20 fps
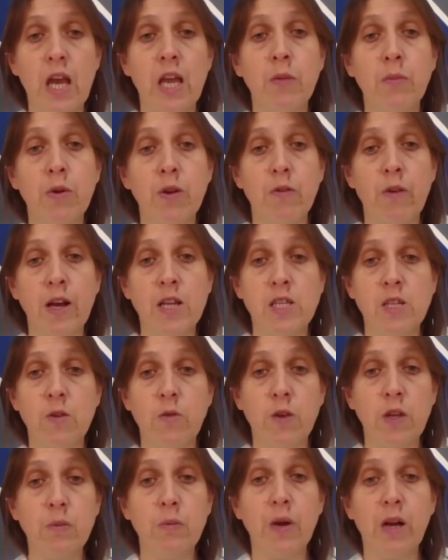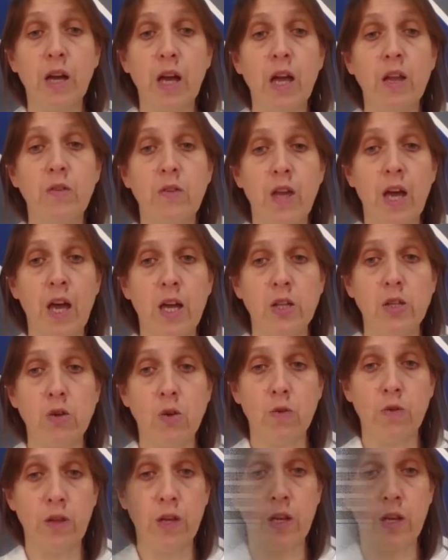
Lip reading: and provides a feedback at the end of